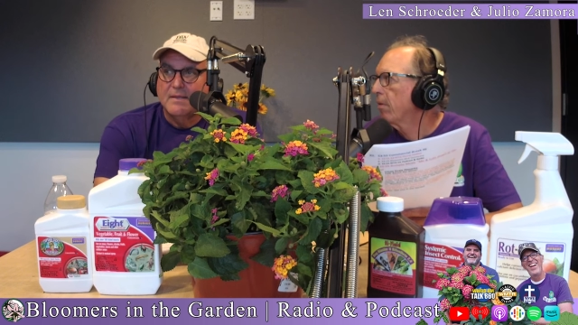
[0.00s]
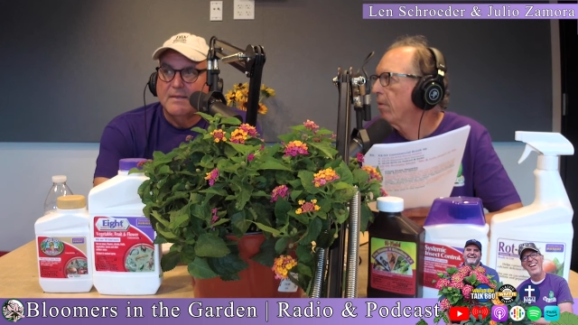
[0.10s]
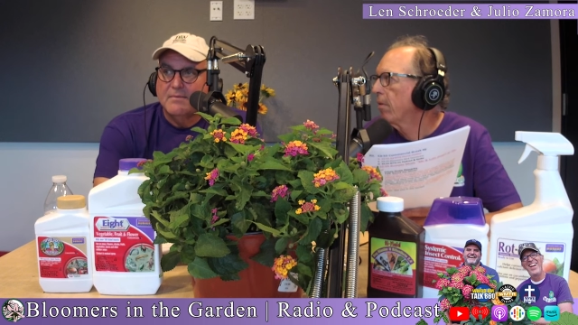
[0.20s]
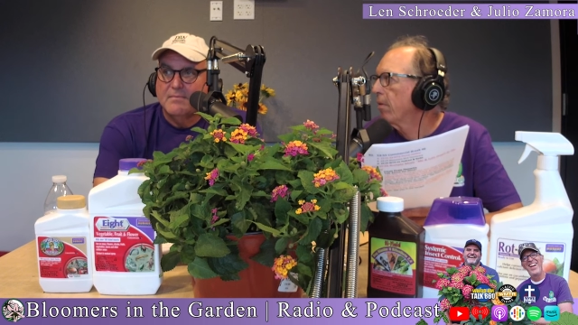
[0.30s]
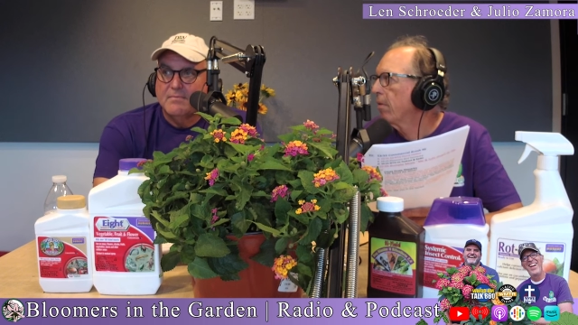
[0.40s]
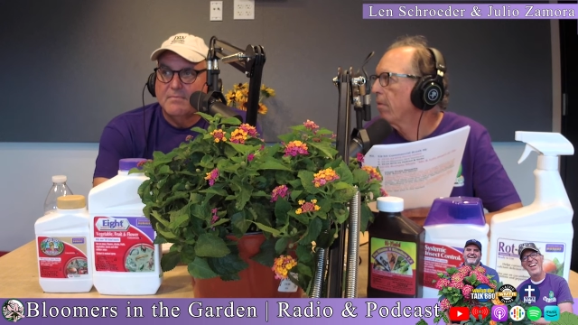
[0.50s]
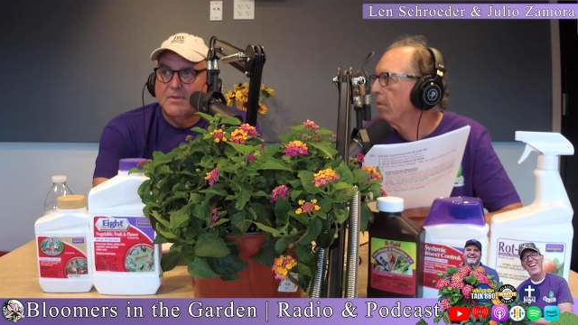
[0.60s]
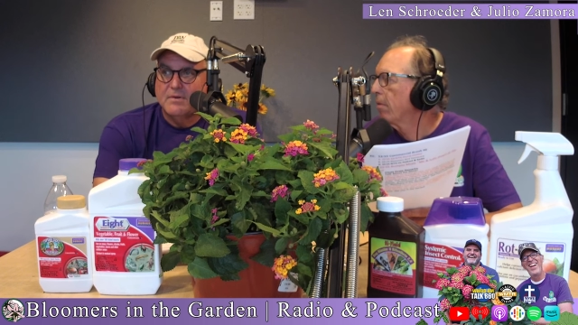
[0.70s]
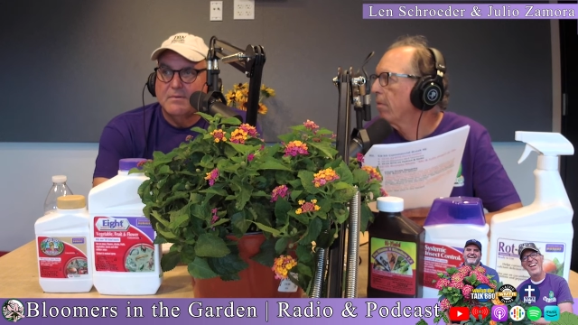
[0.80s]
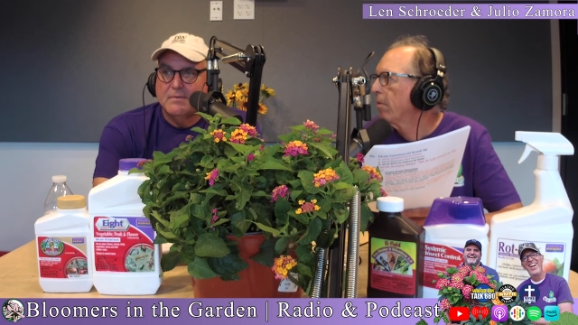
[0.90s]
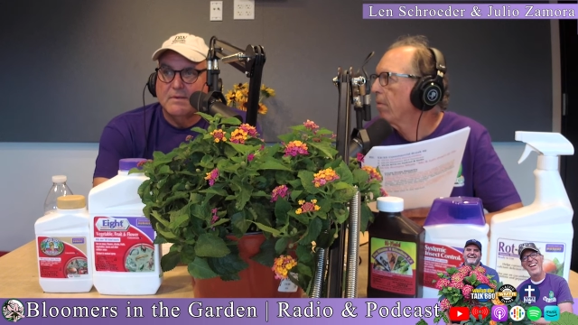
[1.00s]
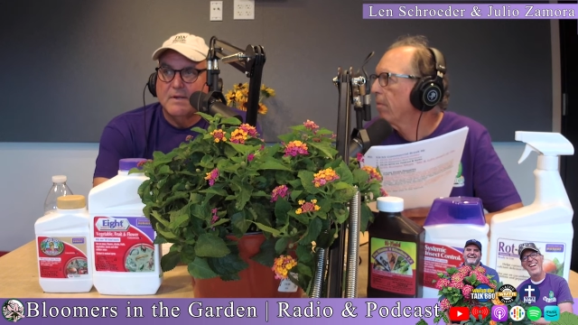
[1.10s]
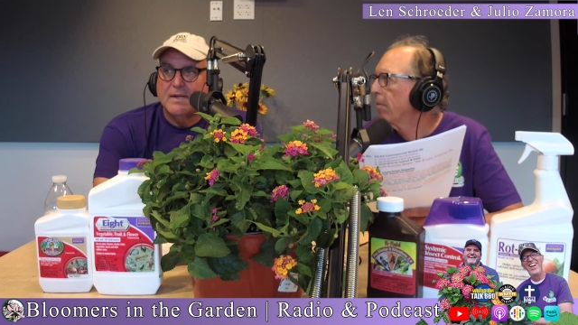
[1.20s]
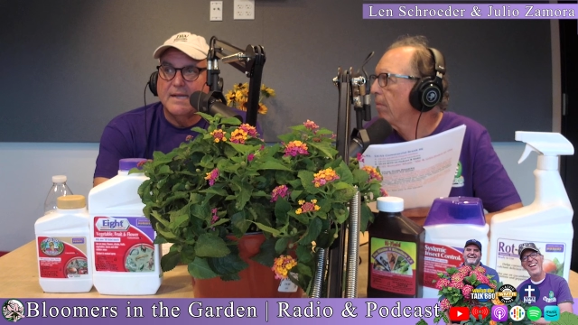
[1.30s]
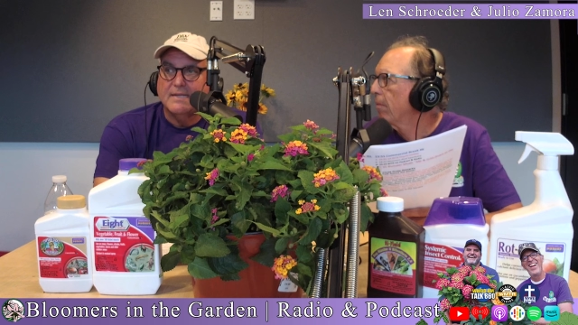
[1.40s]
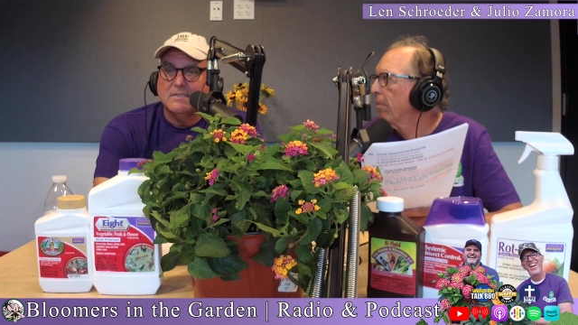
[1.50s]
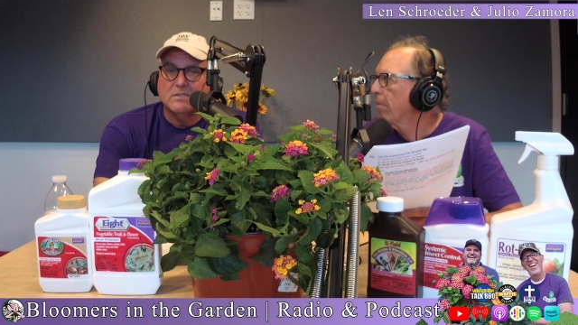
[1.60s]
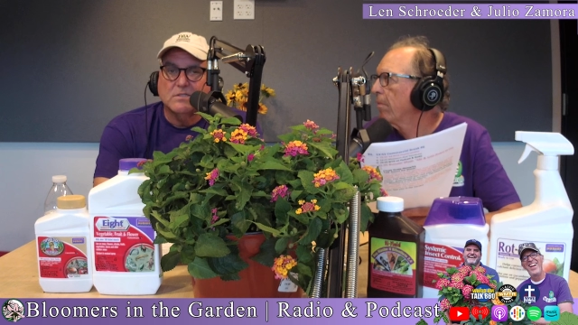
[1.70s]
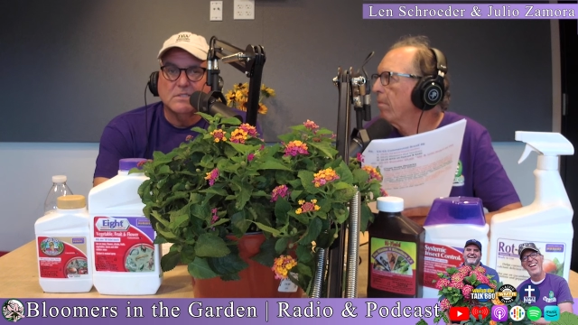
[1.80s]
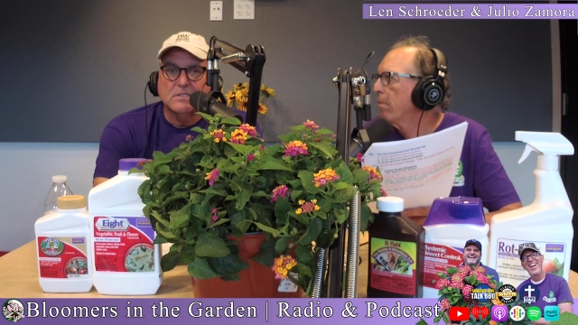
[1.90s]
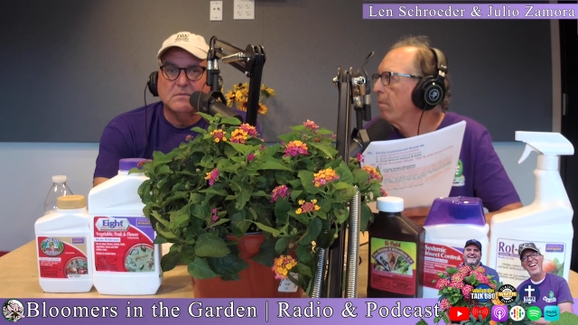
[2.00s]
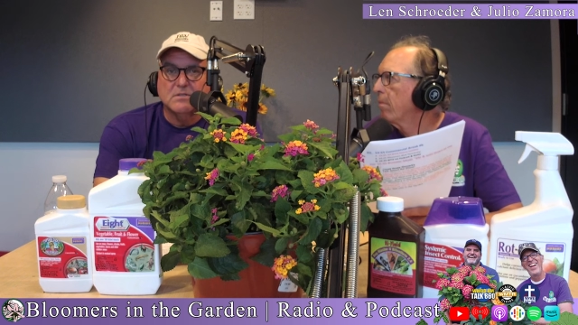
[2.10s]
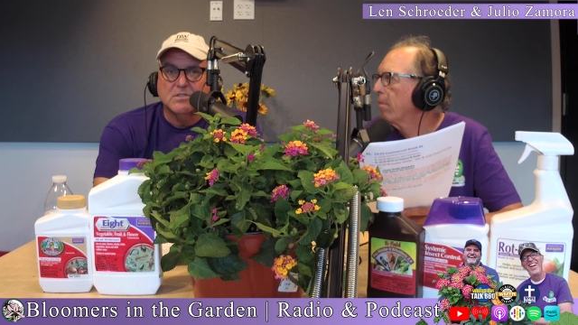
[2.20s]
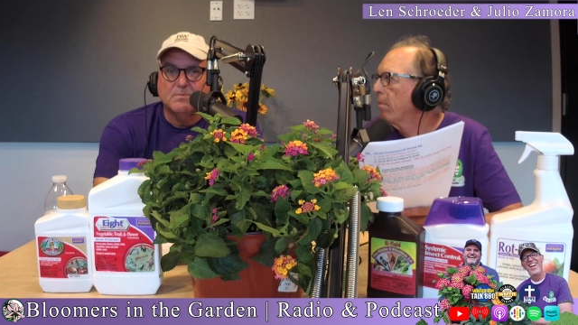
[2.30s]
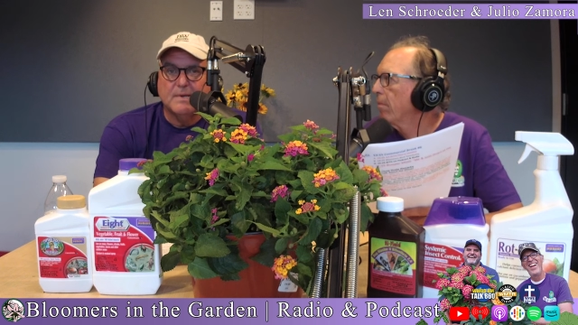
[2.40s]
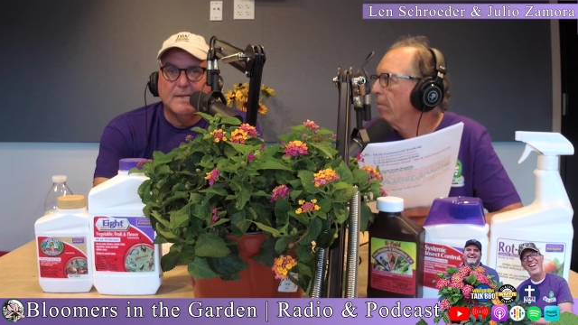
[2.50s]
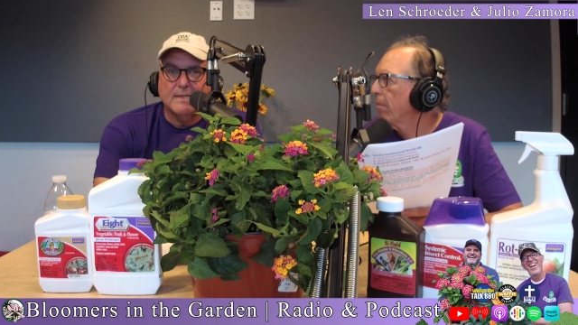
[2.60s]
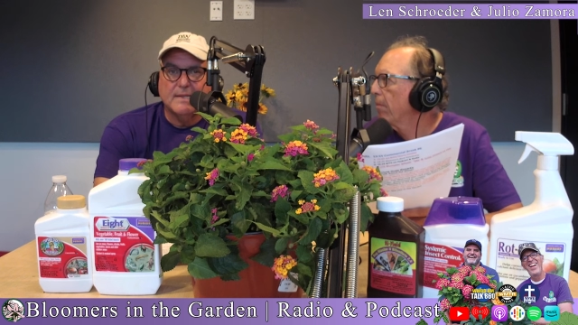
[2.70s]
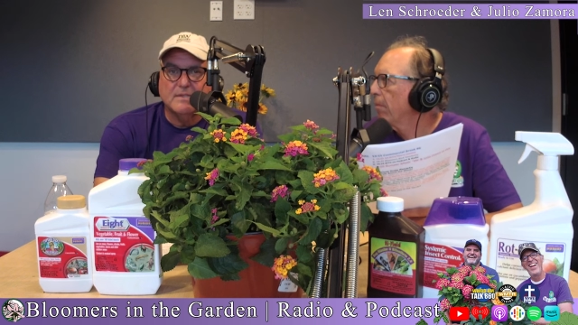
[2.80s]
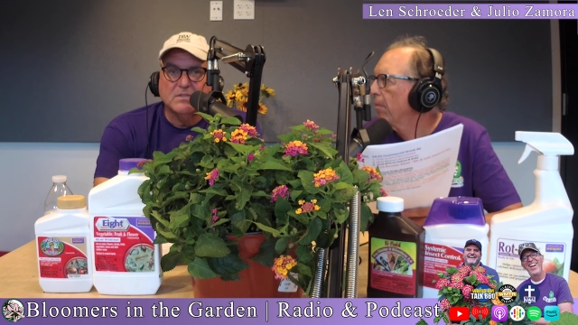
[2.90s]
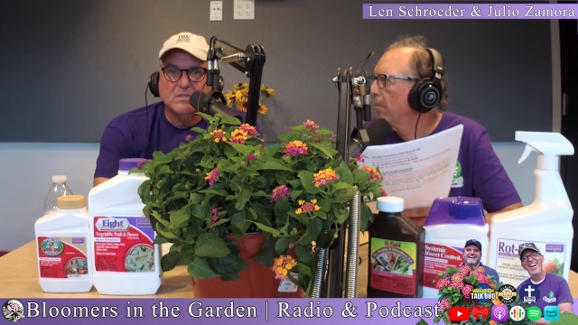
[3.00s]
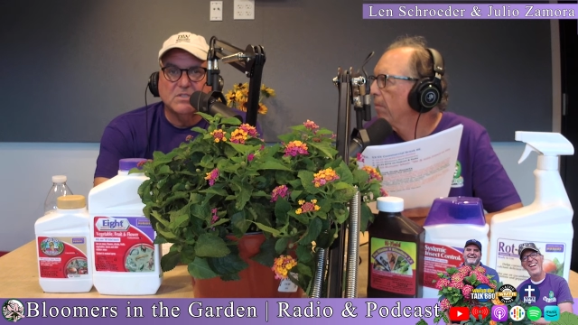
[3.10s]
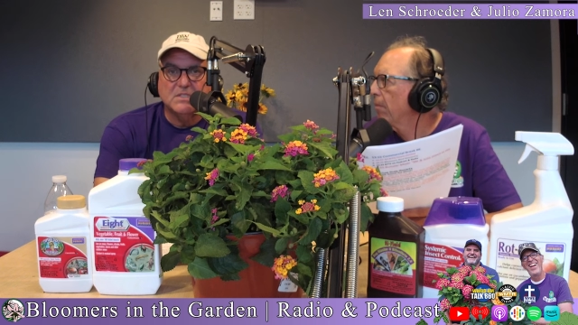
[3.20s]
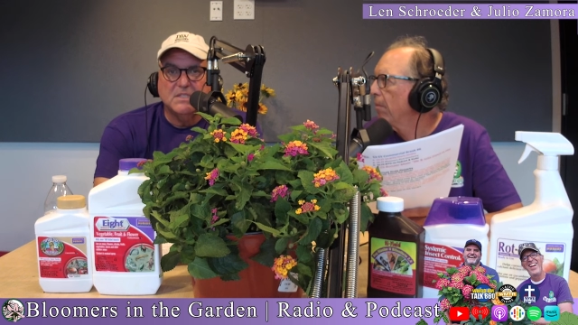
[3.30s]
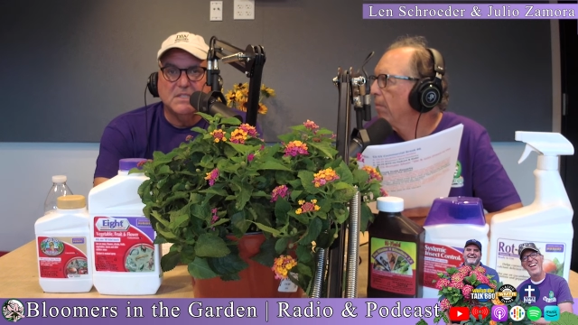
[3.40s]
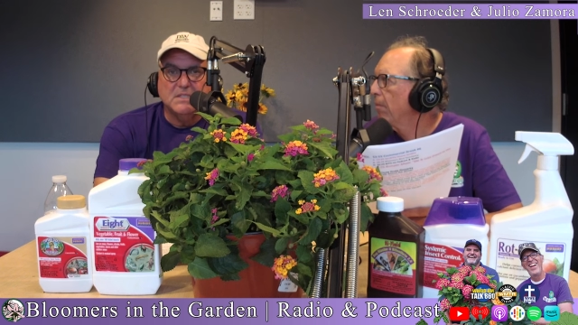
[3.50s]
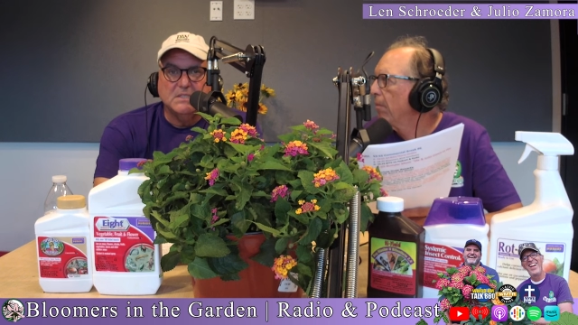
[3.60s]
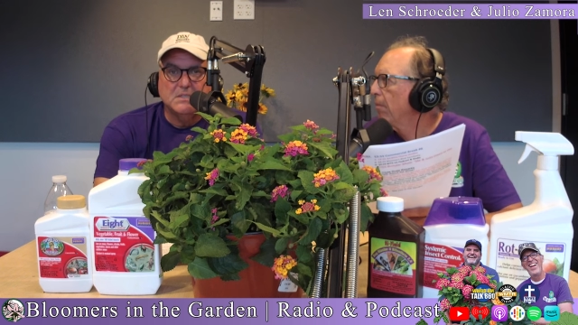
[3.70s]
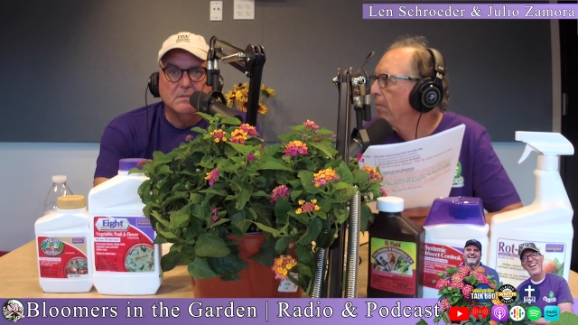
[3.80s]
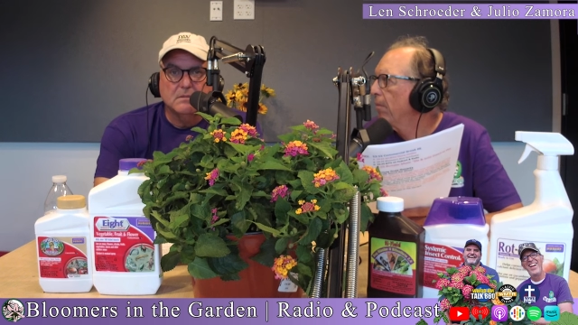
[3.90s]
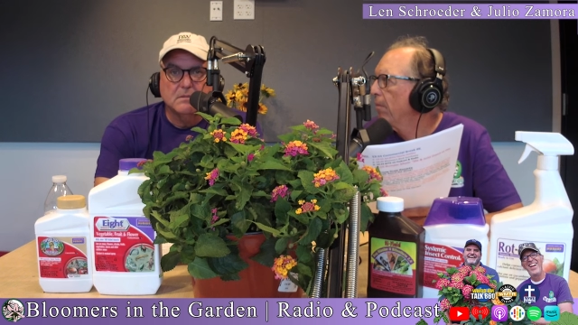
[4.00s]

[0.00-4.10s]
Speaker 1: They're there. They're they're not eggs. They're they're spotted lantern seeds.